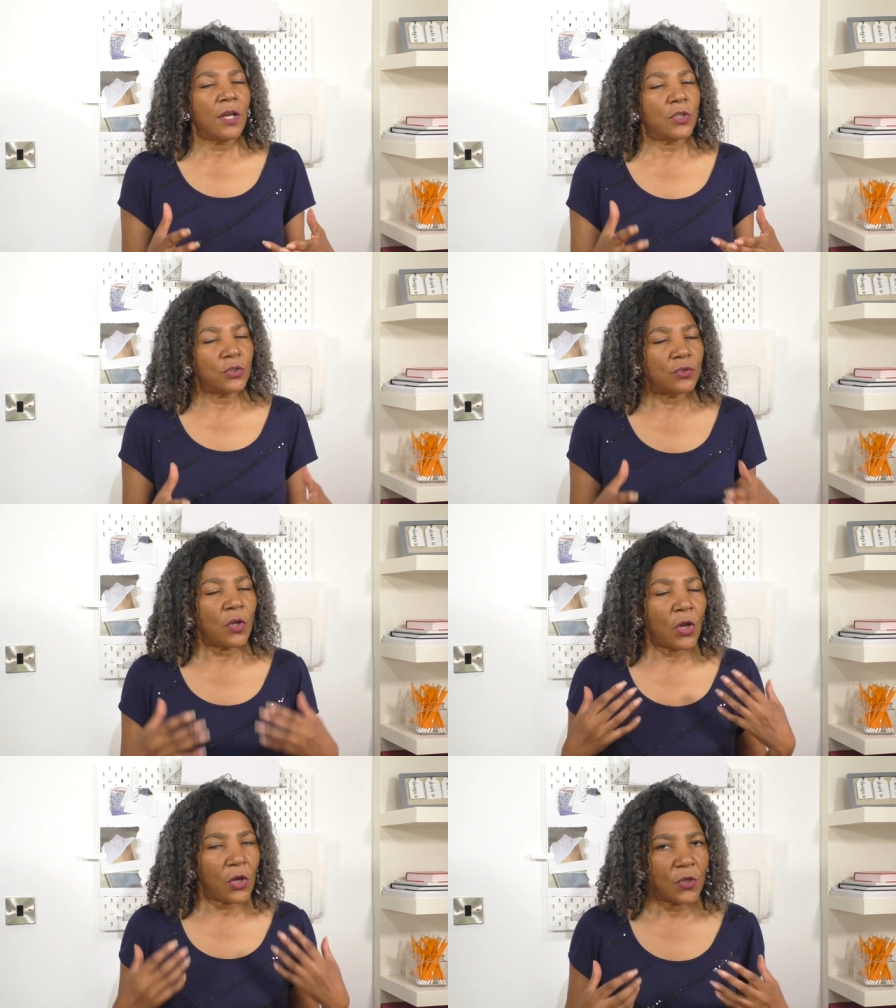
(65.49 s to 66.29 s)
good
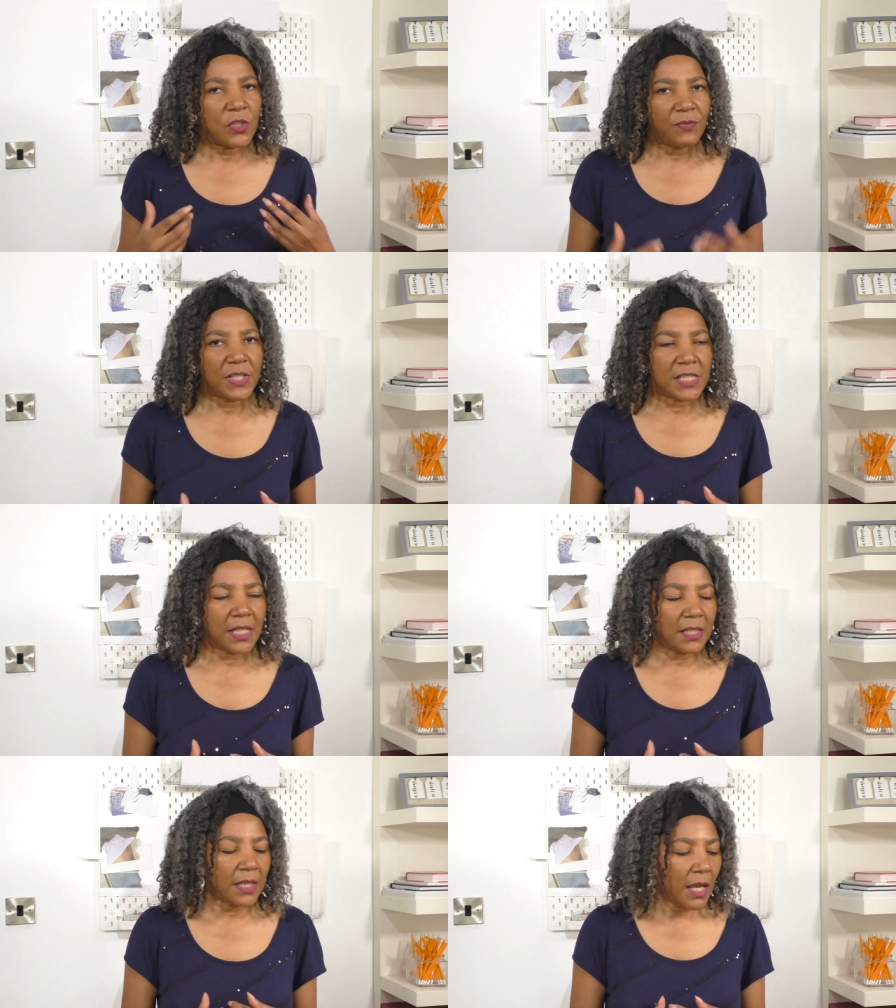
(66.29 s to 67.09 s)
close
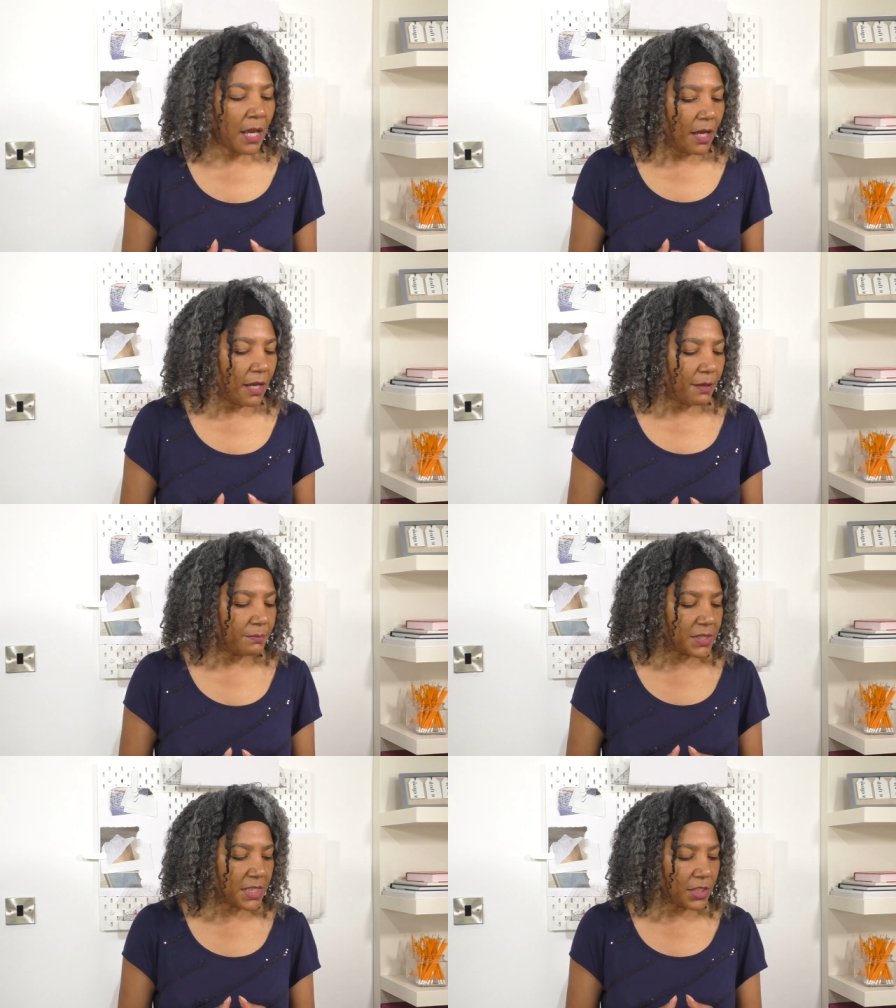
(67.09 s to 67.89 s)
fitting
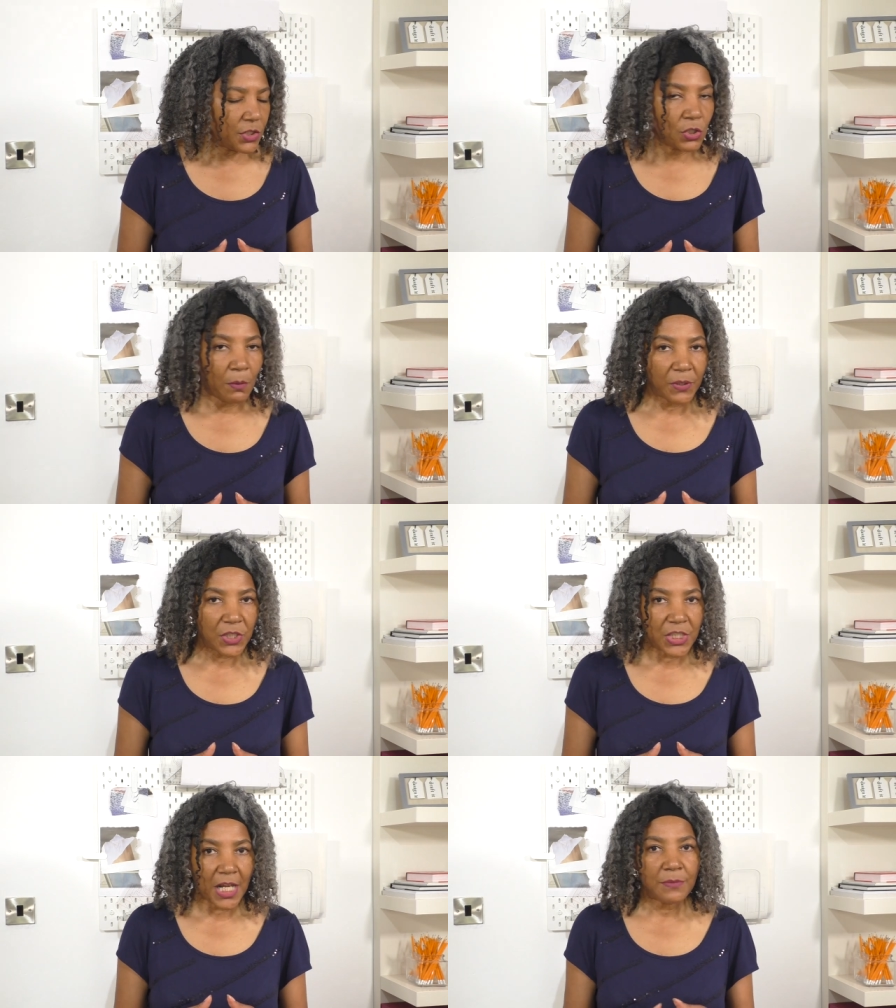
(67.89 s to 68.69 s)
um, tee to your body
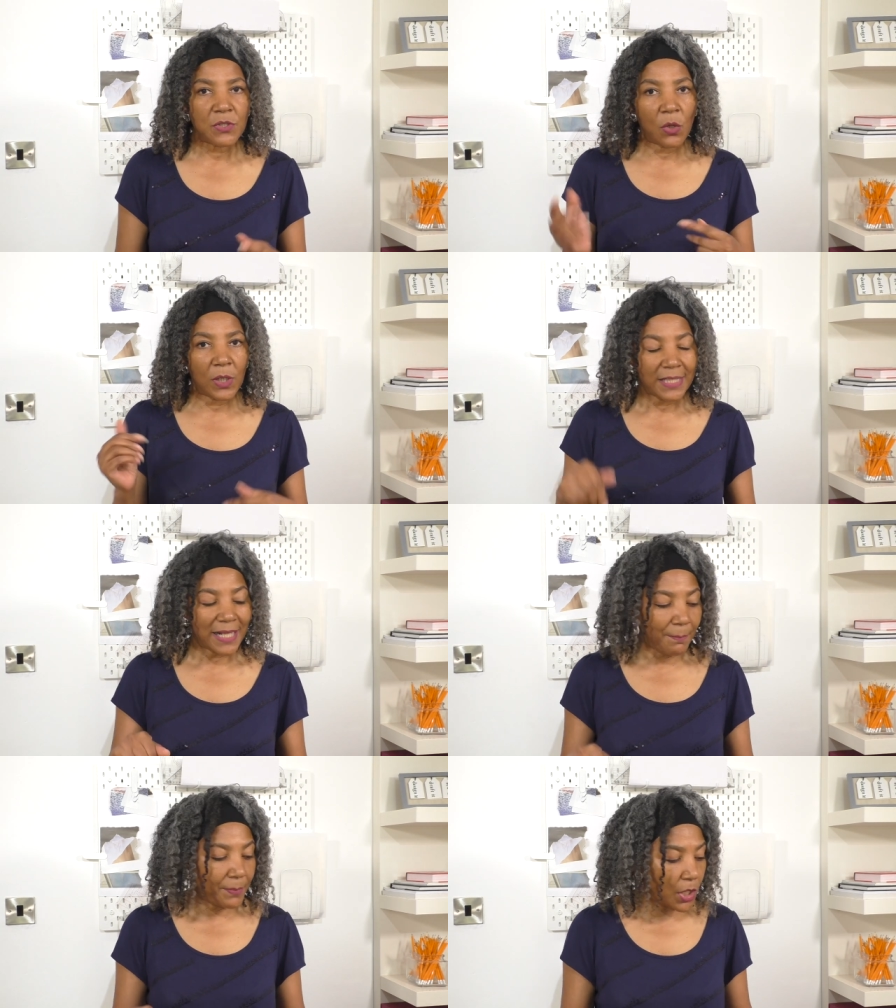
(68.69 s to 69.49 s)
shape so I'll link
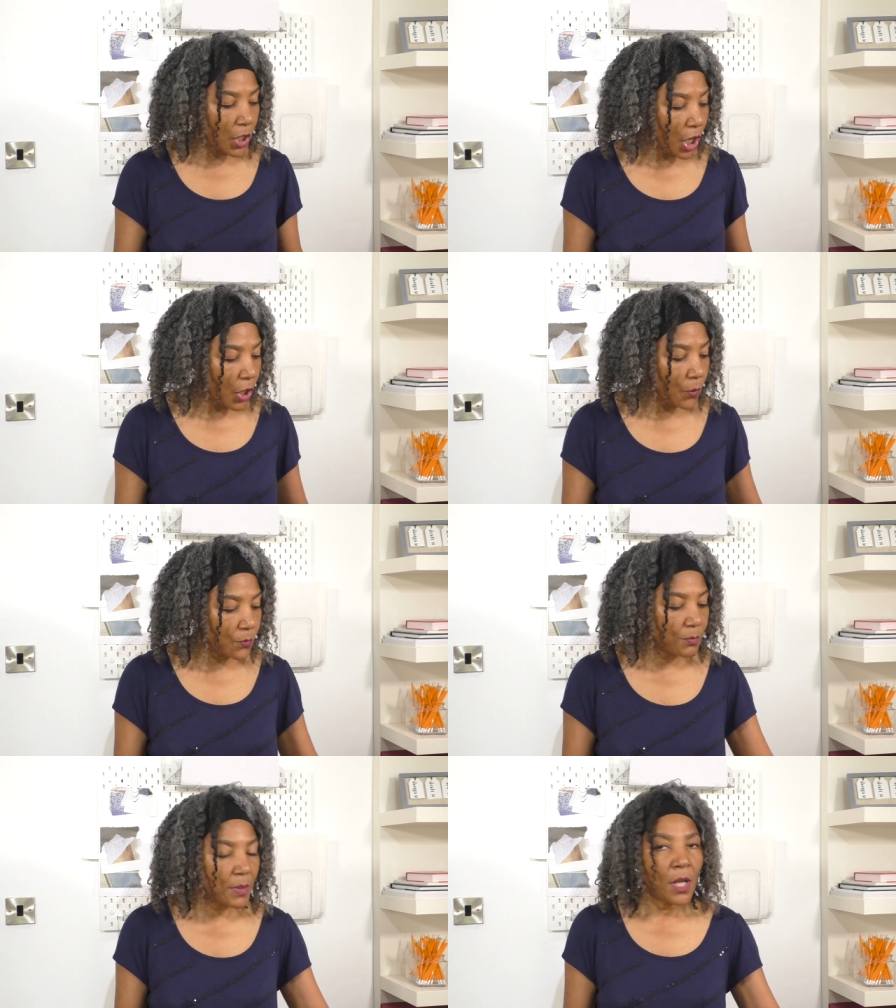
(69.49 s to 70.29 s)
that below.